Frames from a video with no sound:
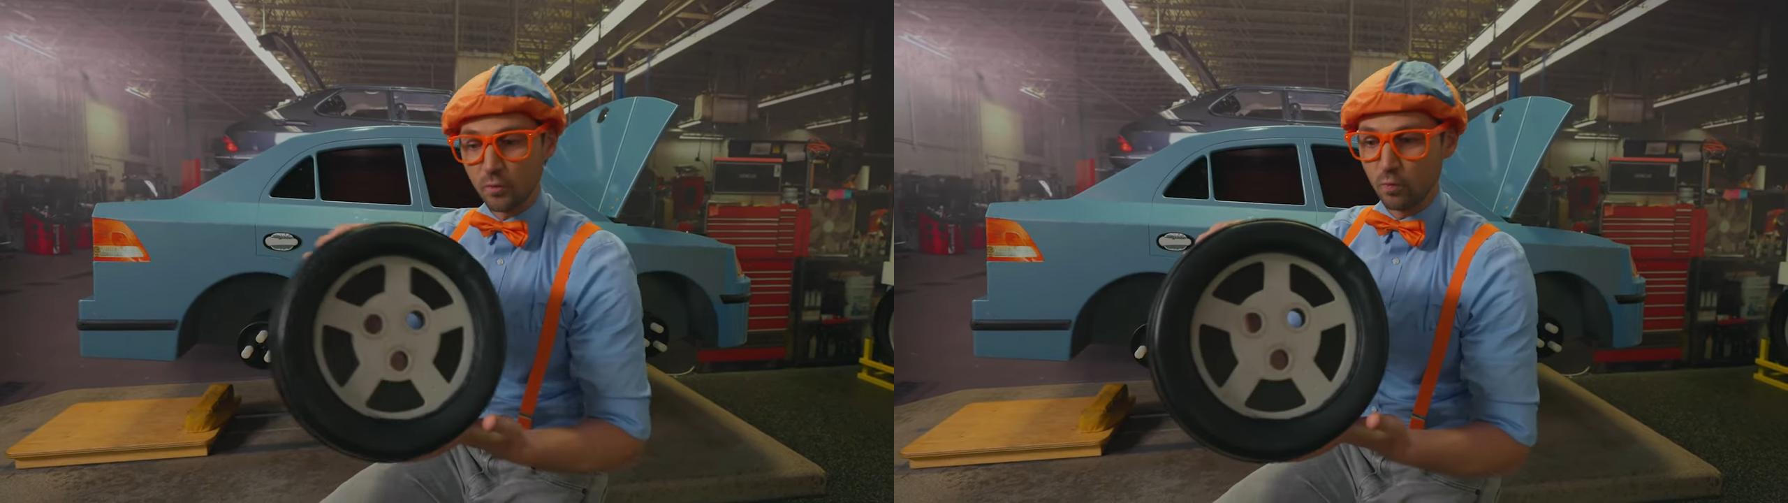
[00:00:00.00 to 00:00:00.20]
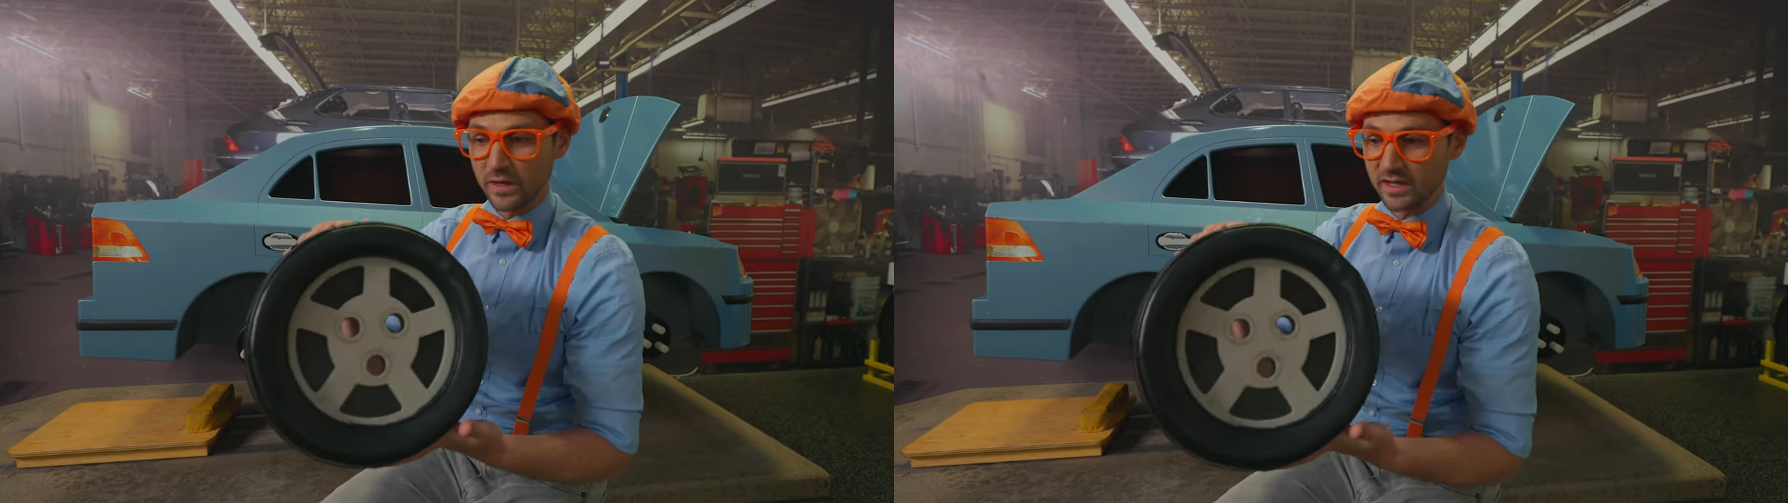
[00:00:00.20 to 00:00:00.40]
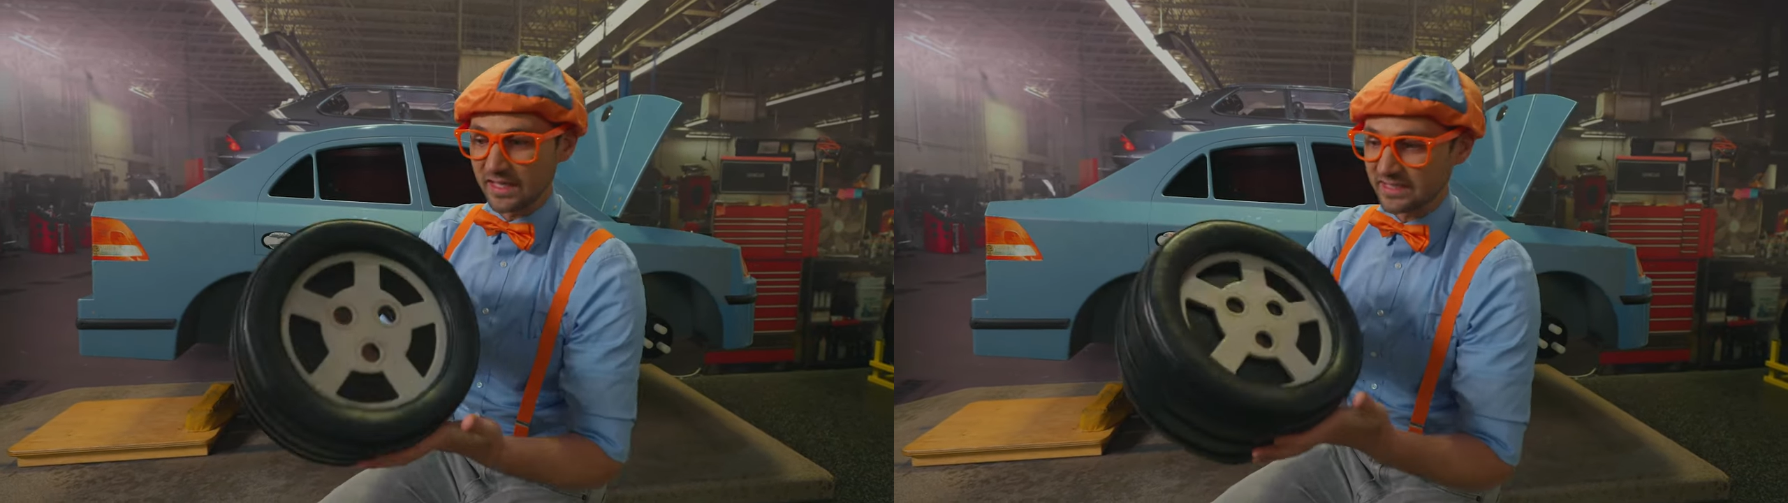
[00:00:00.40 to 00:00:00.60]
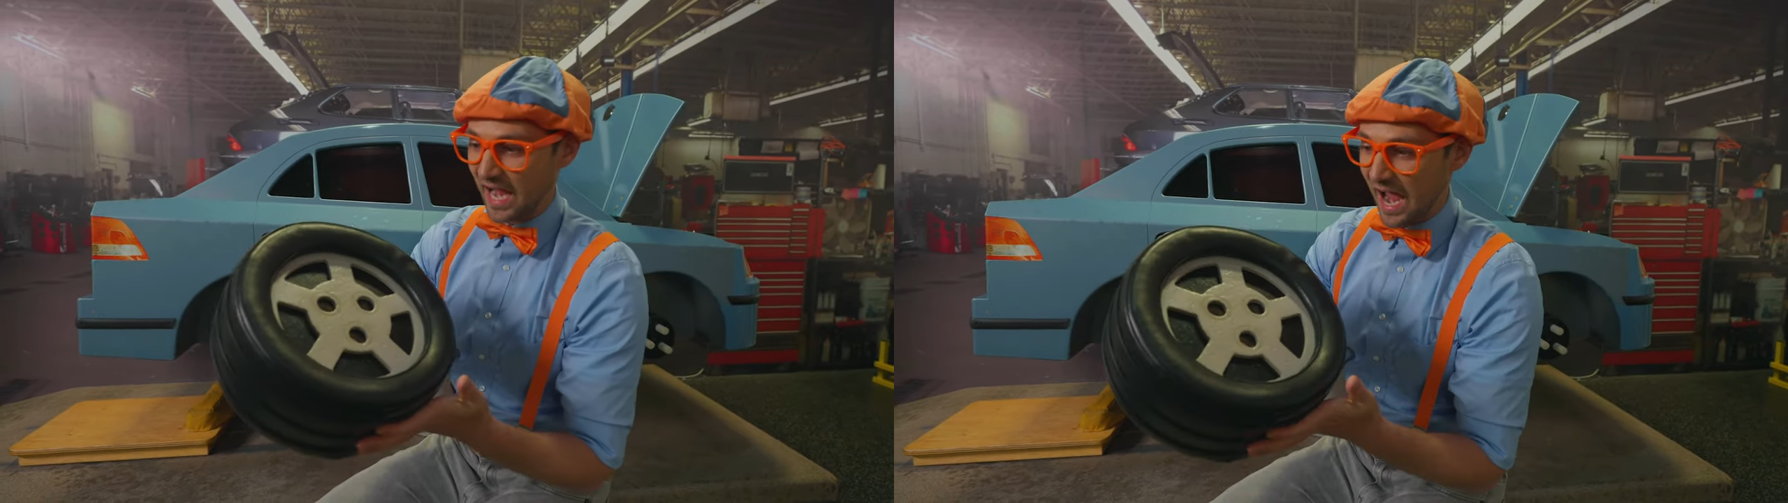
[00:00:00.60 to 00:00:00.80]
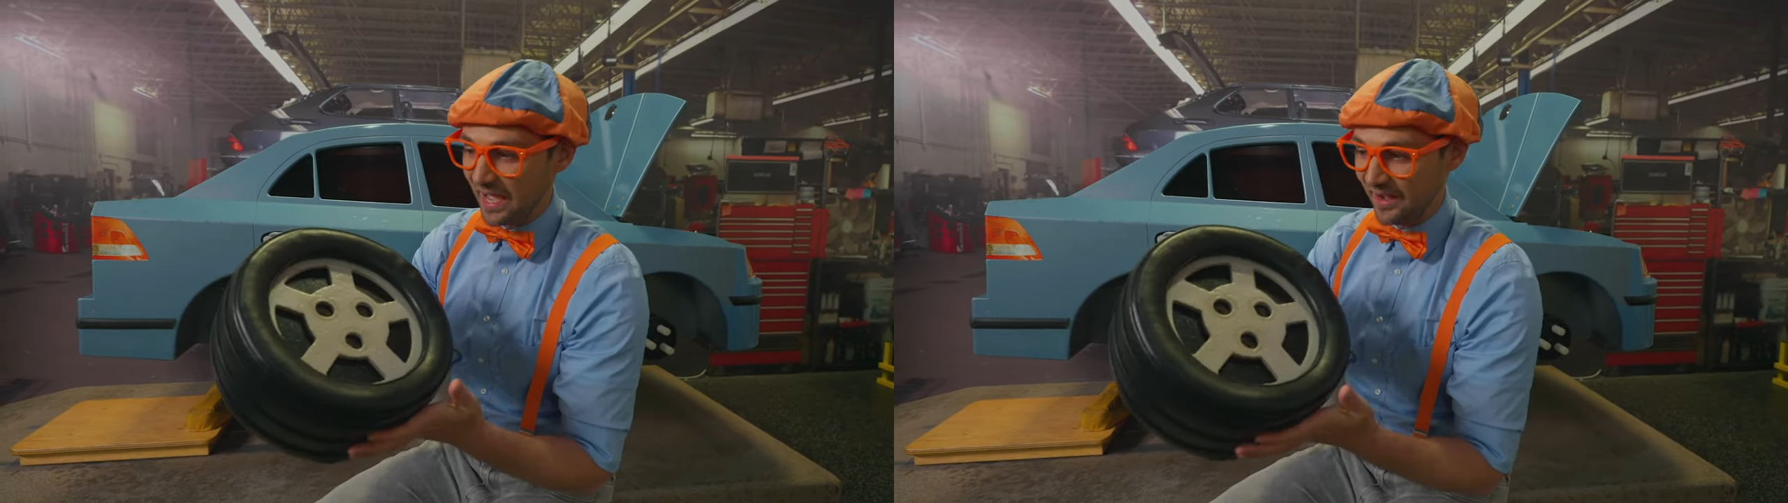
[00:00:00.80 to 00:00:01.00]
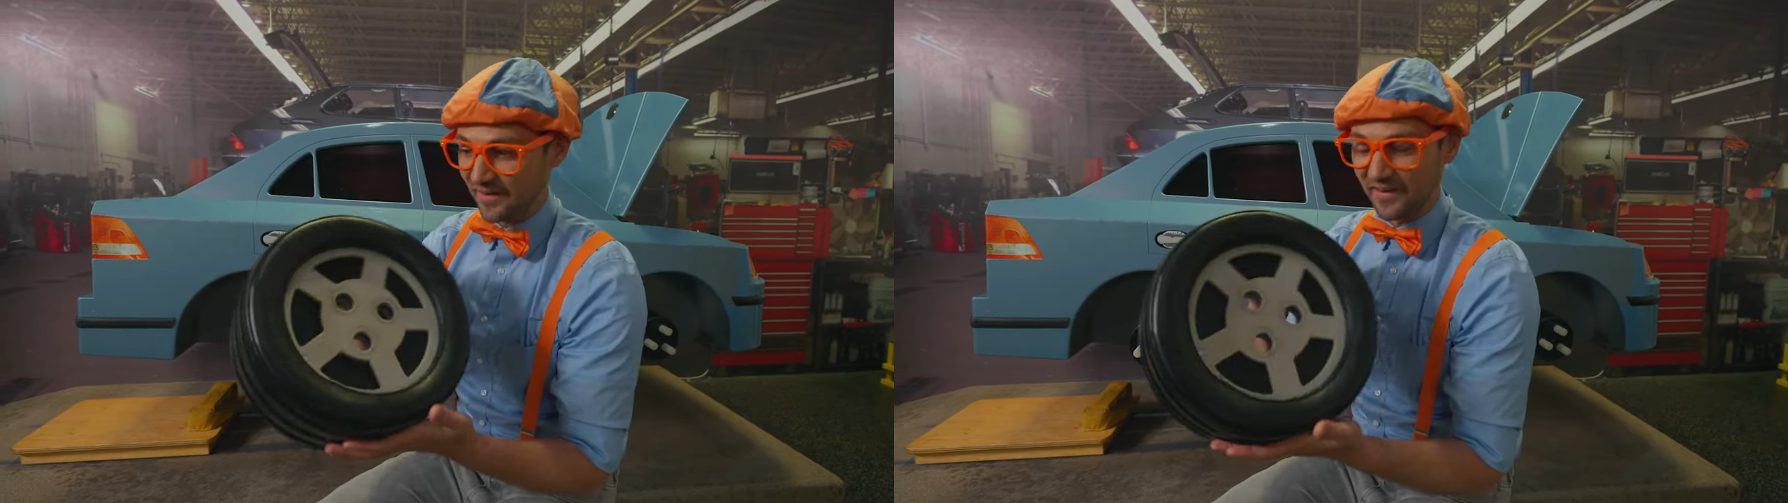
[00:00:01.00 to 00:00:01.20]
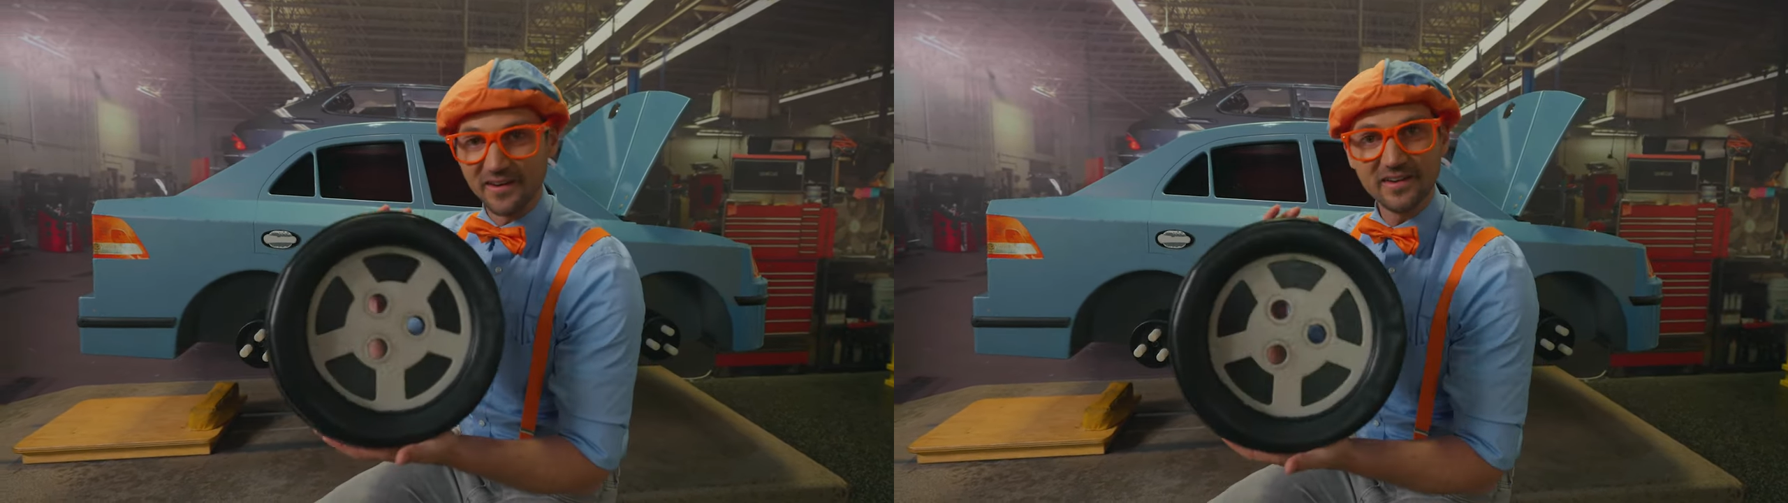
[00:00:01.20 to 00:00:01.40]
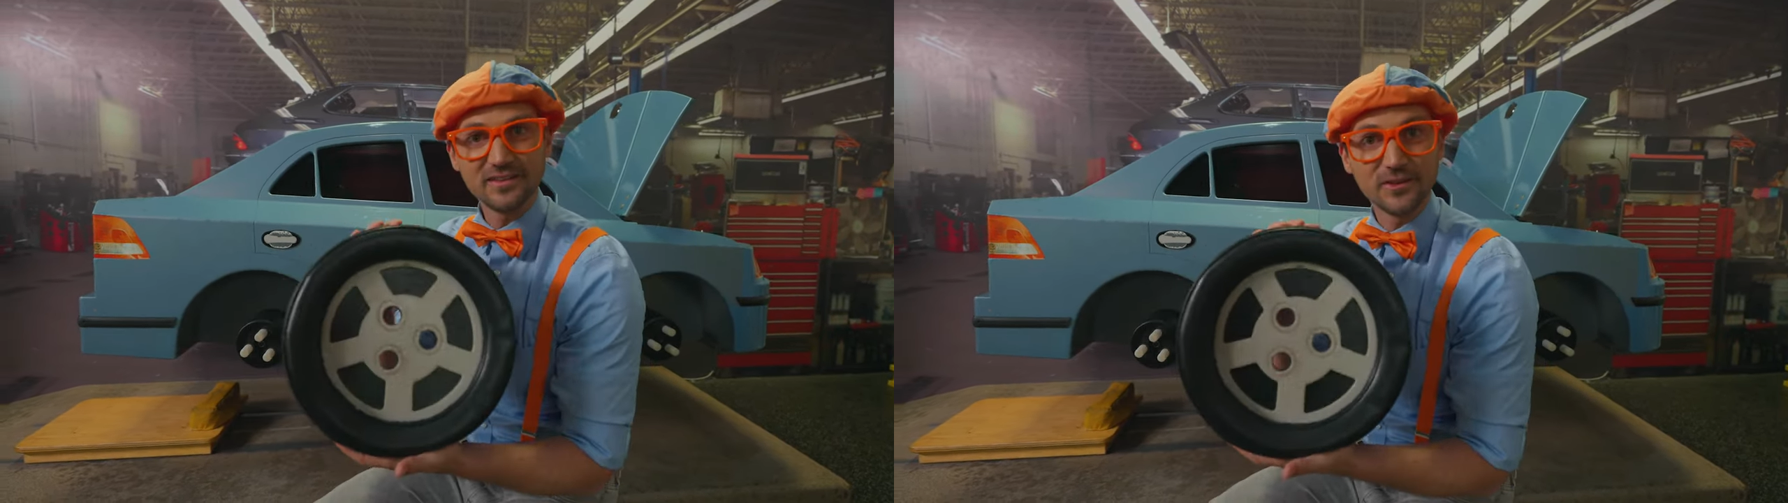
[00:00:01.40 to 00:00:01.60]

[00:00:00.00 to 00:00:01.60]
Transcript: wheel and tire.